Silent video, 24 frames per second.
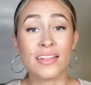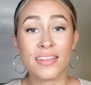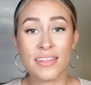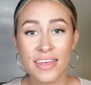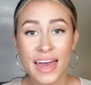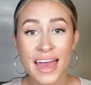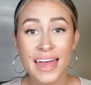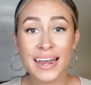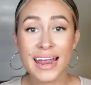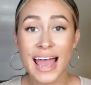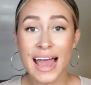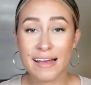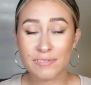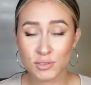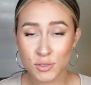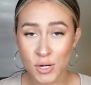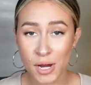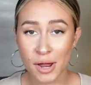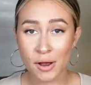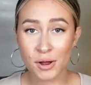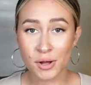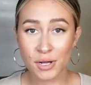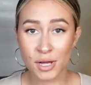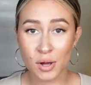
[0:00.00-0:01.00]
Then
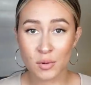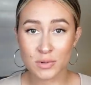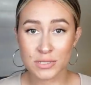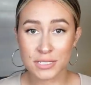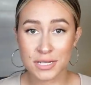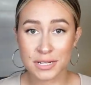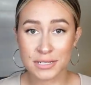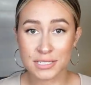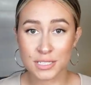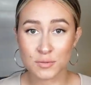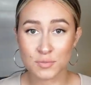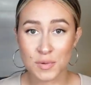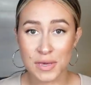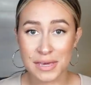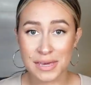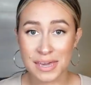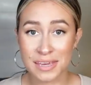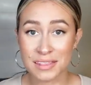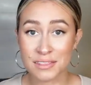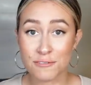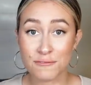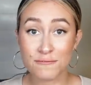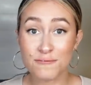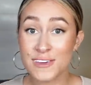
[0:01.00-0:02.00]
after Erica was done
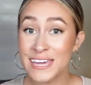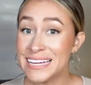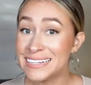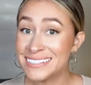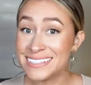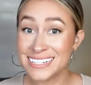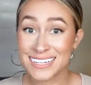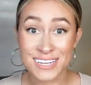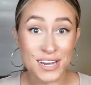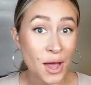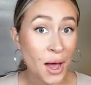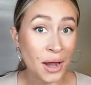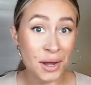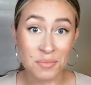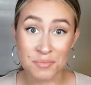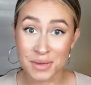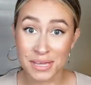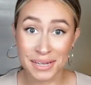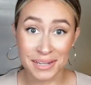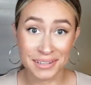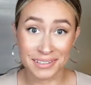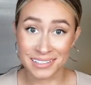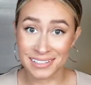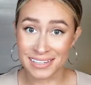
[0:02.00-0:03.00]
speaking, the feed did not
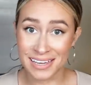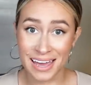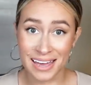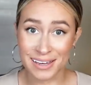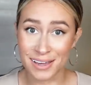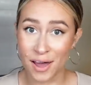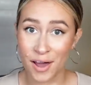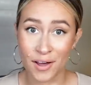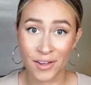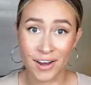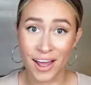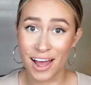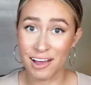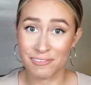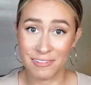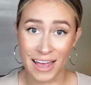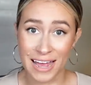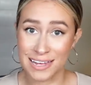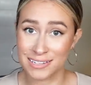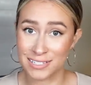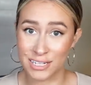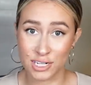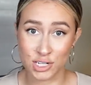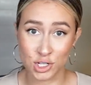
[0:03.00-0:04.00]
immediately get cut off
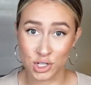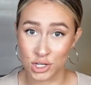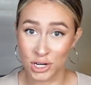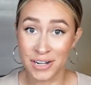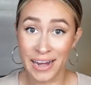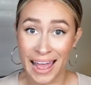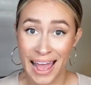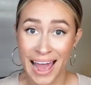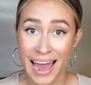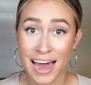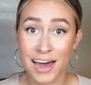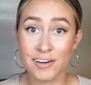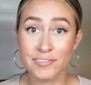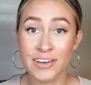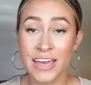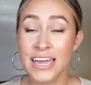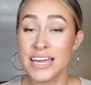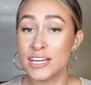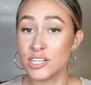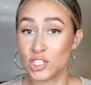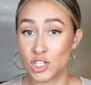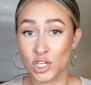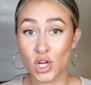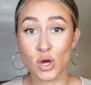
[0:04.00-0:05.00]
as it should have
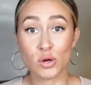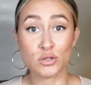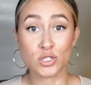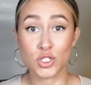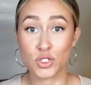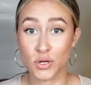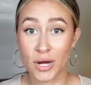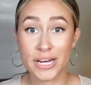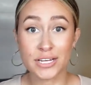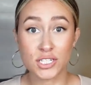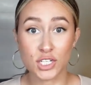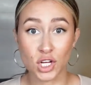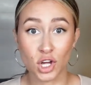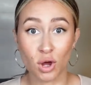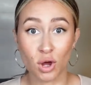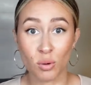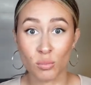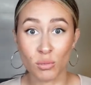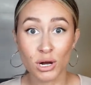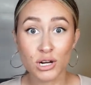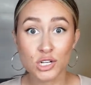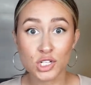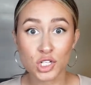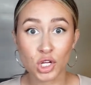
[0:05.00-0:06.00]
to go straight to
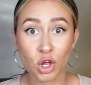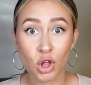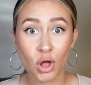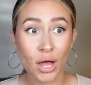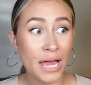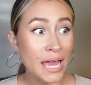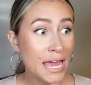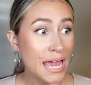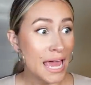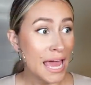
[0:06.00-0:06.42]
commercial.